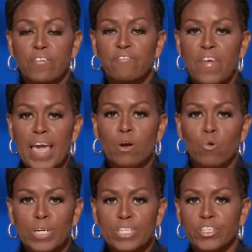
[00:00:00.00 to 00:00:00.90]
to
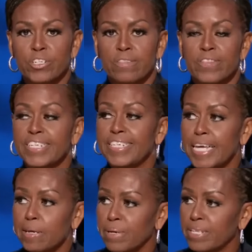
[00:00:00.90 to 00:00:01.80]
vanquish the
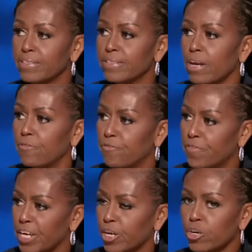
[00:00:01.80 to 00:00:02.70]
demons of
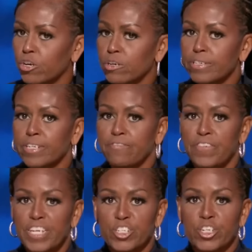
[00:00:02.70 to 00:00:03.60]
fear,
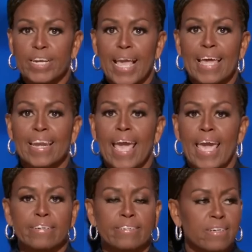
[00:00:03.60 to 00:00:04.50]
division, and
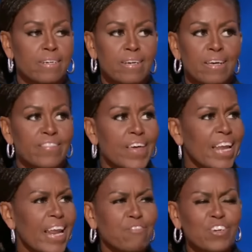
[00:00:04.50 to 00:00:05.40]
hate
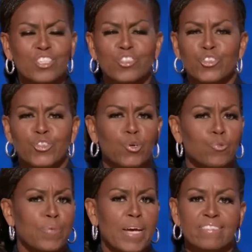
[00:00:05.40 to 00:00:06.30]
that have
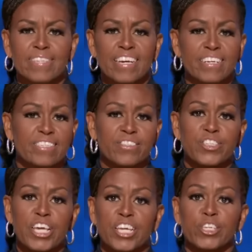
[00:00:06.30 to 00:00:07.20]
consumed us and
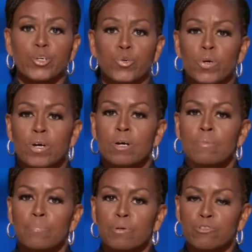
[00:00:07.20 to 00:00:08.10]
continue
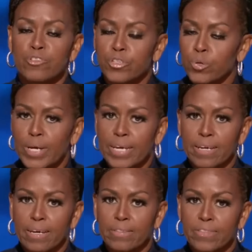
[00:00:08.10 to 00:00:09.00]

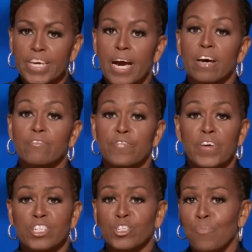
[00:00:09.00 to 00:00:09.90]
pursuing the
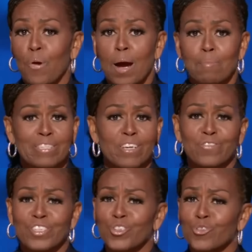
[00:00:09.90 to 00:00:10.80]
unfinished promise
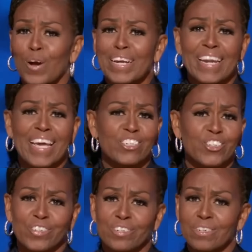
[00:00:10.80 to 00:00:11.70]
of this great
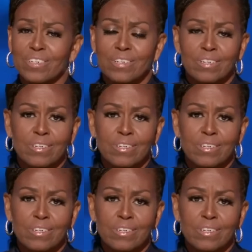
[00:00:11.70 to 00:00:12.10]
nation,